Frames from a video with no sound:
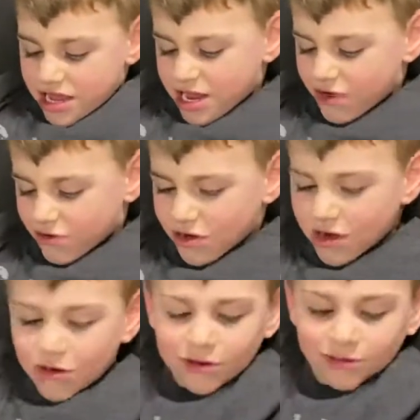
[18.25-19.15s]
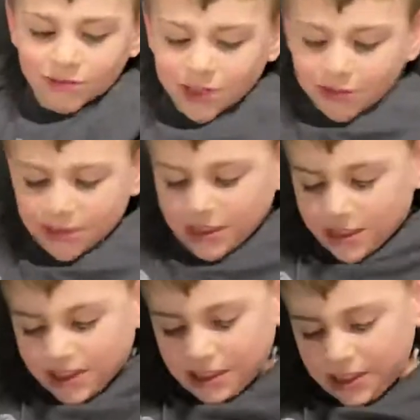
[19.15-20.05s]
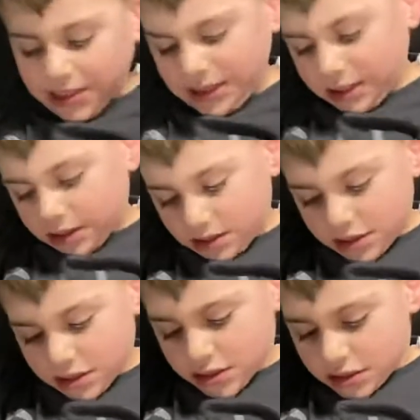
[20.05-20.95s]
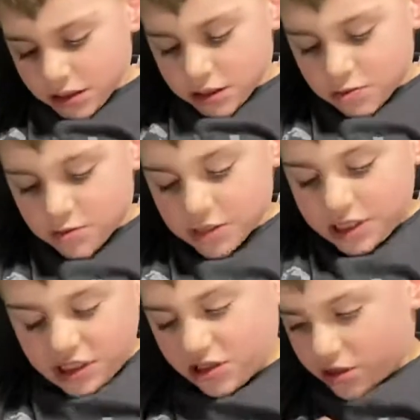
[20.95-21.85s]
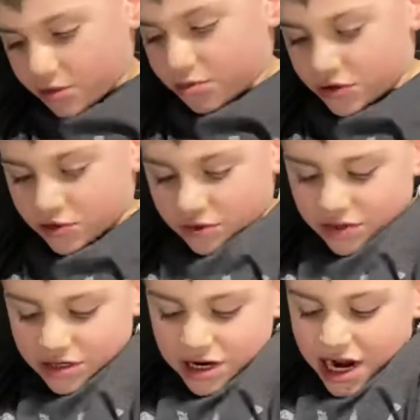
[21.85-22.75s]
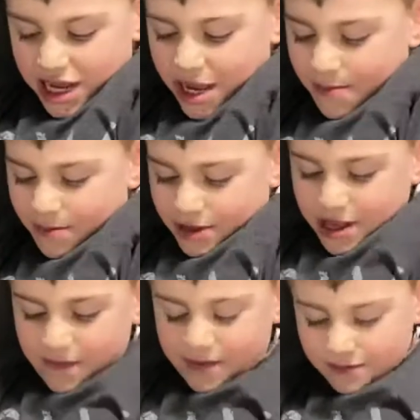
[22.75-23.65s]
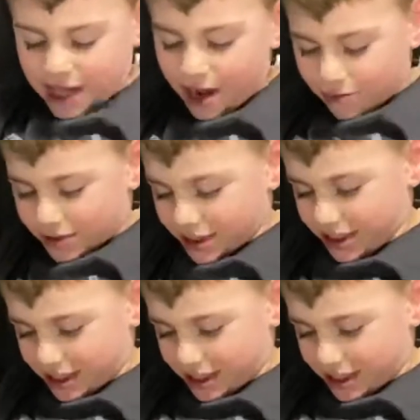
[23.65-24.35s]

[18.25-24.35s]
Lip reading: don't know about this. Let's do two. That one.